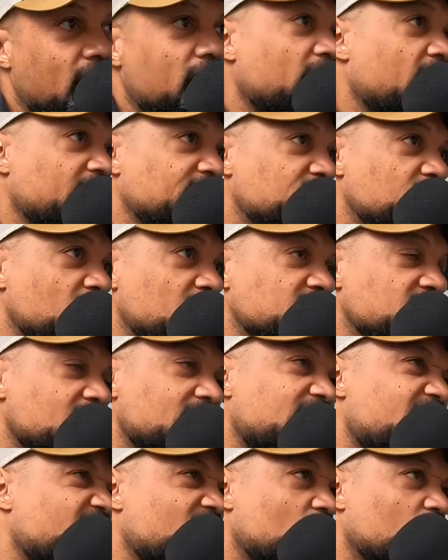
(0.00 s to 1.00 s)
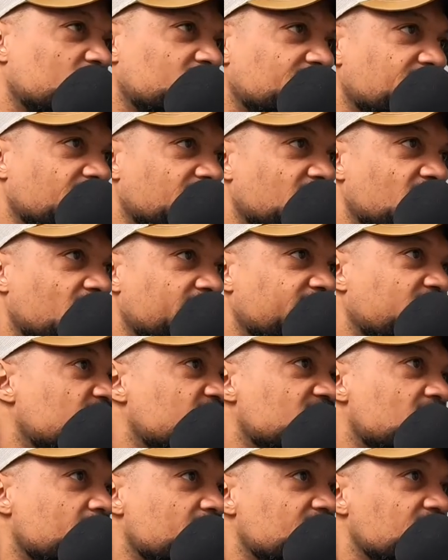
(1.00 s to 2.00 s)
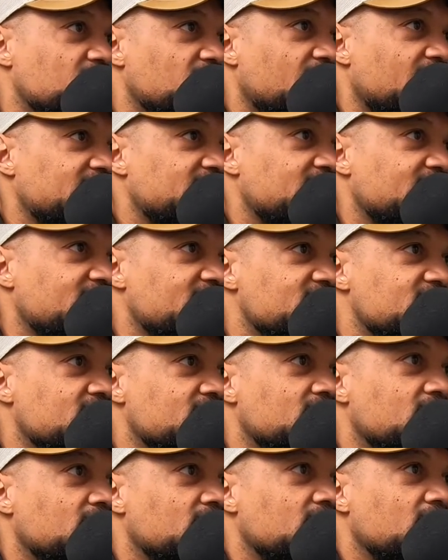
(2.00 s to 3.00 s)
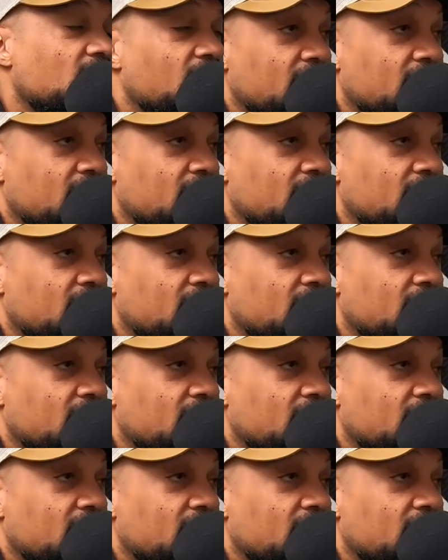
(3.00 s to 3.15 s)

I got two. I was like, ah, I don't want the free coffee. I just give me two lattes. Right.